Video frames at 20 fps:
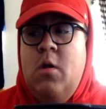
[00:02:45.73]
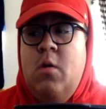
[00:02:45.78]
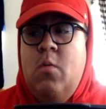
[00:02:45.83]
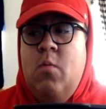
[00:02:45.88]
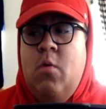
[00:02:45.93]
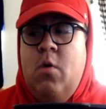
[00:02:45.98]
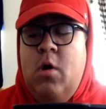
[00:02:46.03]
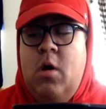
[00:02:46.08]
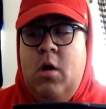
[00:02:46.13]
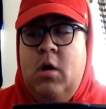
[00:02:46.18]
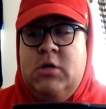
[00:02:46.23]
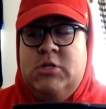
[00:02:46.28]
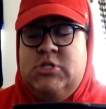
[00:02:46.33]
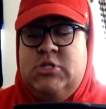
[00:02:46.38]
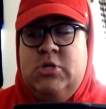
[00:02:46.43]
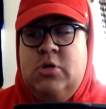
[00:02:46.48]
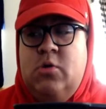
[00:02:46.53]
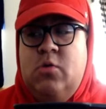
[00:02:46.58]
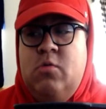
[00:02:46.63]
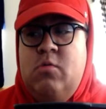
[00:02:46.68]
were
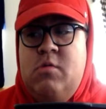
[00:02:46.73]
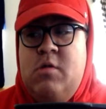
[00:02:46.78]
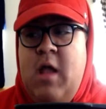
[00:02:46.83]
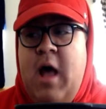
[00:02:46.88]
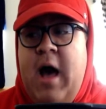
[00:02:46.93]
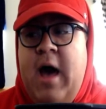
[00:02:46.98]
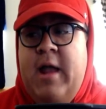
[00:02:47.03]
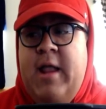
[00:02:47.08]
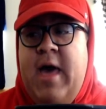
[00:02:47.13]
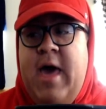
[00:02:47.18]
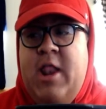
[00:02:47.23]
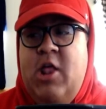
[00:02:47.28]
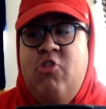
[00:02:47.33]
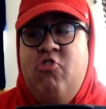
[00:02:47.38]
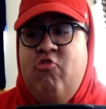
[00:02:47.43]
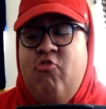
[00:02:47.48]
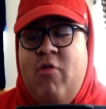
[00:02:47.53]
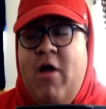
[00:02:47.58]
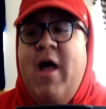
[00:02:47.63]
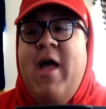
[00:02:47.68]
also not at a
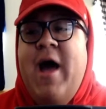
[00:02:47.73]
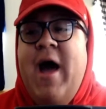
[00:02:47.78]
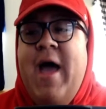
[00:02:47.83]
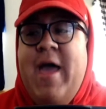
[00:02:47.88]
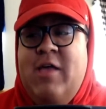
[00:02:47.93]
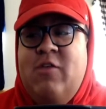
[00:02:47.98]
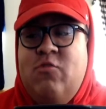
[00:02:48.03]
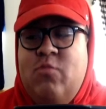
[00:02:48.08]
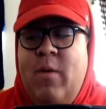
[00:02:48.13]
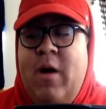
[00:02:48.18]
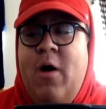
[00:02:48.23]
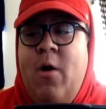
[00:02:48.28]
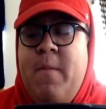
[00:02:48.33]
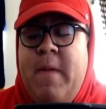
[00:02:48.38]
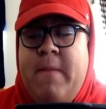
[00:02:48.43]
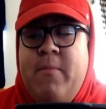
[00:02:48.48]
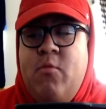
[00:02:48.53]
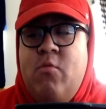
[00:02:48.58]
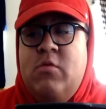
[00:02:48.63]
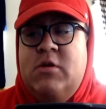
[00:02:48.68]
dry eye as well.
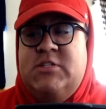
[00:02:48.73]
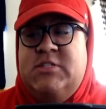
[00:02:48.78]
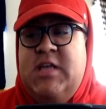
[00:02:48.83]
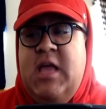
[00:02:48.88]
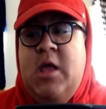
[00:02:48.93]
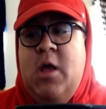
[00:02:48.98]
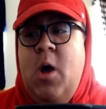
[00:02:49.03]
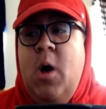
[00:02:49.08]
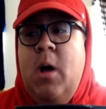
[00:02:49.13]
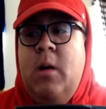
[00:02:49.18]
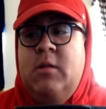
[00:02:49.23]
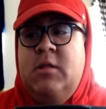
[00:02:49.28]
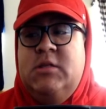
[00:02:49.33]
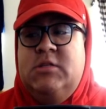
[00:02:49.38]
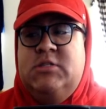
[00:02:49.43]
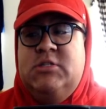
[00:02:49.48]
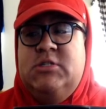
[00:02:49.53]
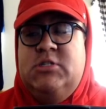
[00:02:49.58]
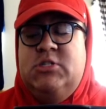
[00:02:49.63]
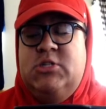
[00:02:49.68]
People were saying, oh,
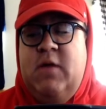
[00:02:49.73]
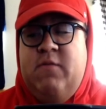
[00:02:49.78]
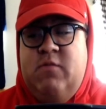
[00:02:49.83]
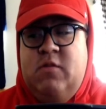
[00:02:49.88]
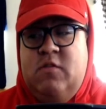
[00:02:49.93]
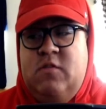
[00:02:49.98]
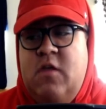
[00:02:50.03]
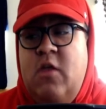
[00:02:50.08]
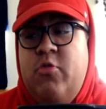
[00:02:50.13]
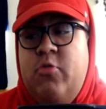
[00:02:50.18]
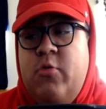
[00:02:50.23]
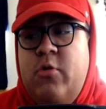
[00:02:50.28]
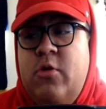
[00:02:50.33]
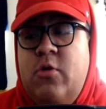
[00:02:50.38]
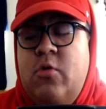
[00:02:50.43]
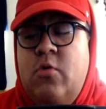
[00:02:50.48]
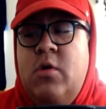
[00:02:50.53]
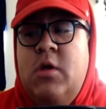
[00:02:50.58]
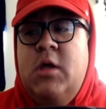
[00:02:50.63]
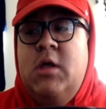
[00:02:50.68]
this is tough to sit
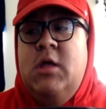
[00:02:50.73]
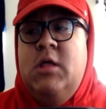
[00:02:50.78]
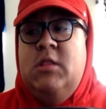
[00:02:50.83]
through.